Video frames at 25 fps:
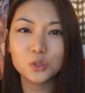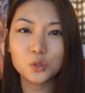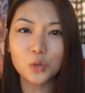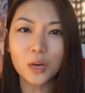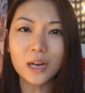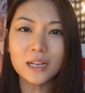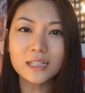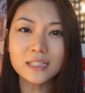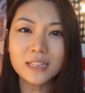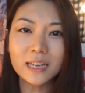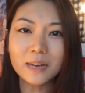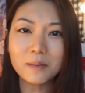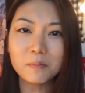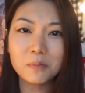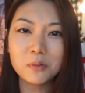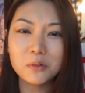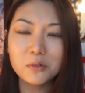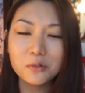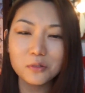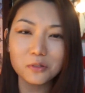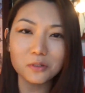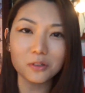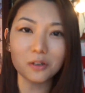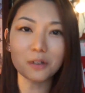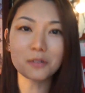Dry
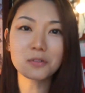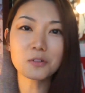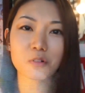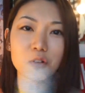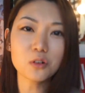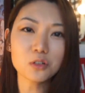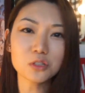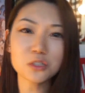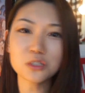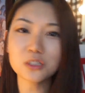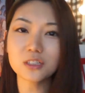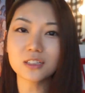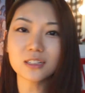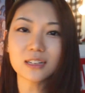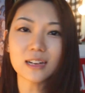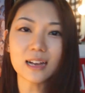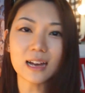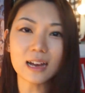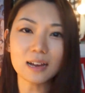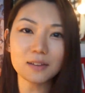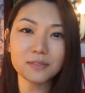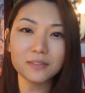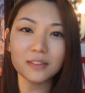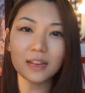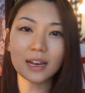shampoo, of course, you gotta
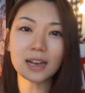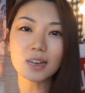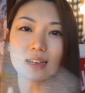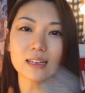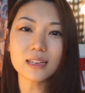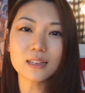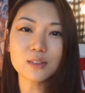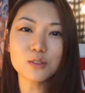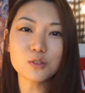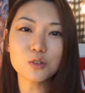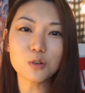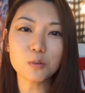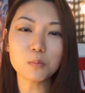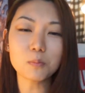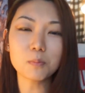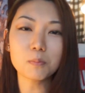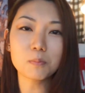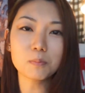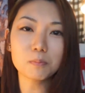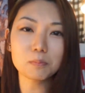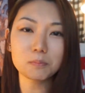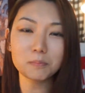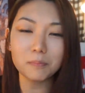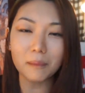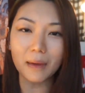have that in your
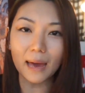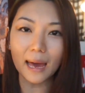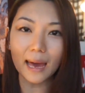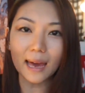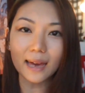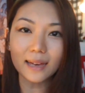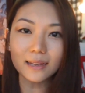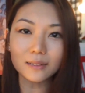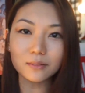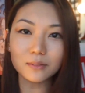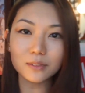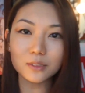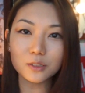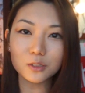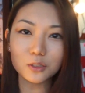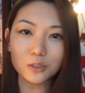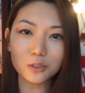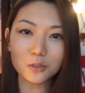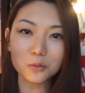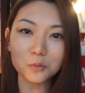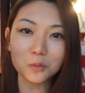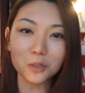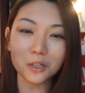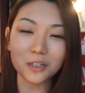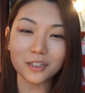bag when you go
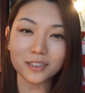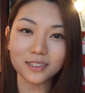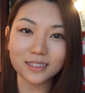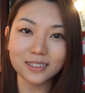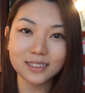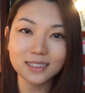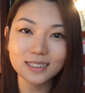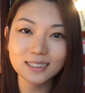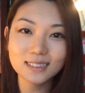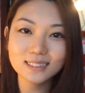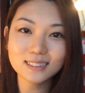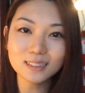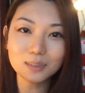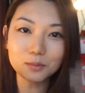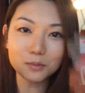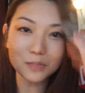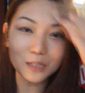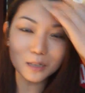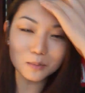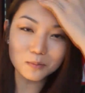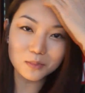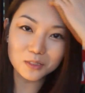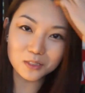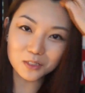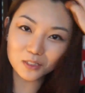to work.
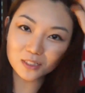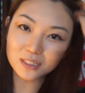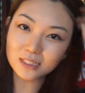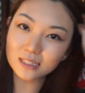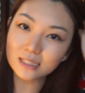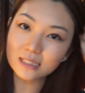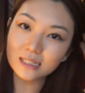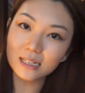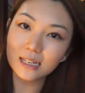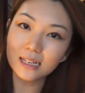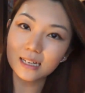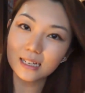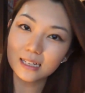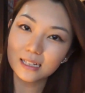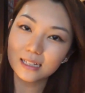Sometimes you just